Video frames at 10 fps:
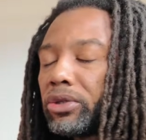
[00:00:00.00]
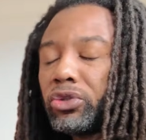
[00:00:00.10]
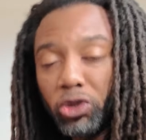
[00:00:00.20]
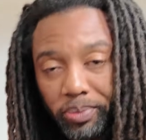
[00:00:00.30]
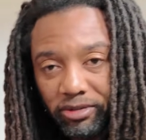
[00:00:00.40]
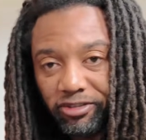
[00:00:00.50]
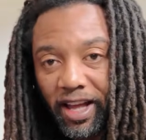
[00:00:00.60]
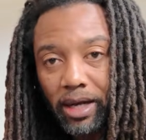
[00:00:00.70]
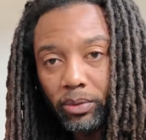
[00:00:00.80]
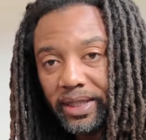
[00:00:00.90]
You'll be
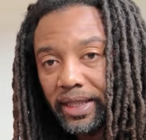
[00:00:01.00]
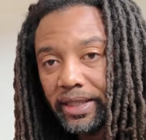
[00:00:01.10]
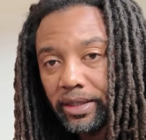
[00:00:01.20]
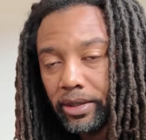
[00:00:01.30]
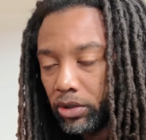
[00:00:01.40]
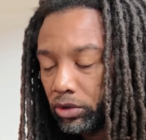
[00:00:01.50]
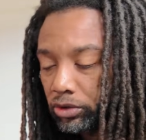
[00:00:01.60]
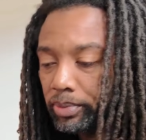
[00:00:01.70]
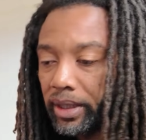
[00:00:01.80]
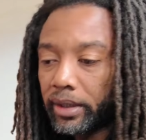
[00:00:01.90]
fine with any of
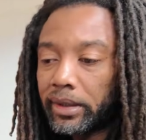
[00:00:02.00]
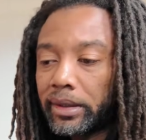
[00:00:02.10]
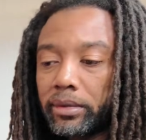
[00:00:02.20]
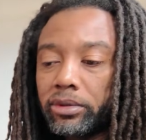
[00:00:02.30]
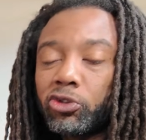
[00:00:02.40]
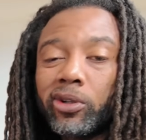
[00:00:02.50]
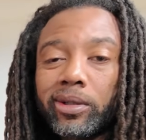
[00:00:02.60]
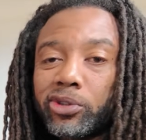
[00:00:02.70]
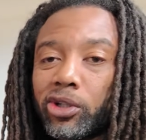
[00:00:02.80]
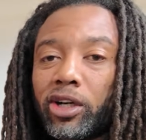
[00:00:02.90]
those. But
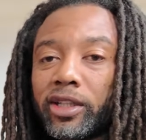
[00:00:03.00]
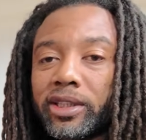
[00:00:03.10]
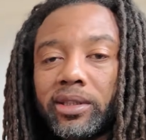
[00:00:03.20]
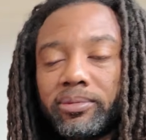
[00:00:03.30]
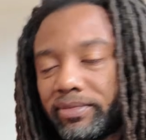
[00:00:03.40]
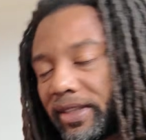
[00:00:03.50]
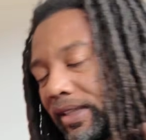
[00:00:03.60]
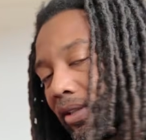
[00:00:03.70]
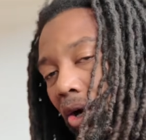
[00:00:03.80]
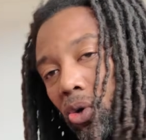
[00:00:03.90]
trickle charger
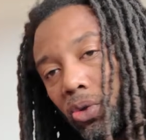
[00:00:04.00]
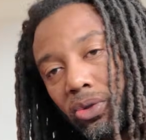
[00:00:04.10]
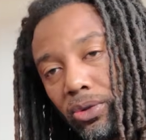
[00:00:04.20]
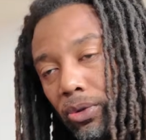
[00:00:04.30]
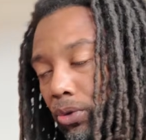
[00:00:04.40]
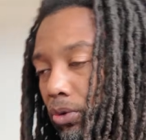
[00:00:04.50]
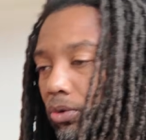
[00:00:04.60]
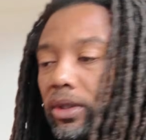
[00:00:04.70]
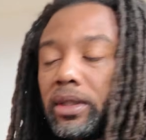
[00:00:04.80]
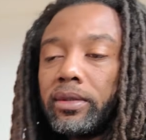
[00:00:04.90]
is the old school.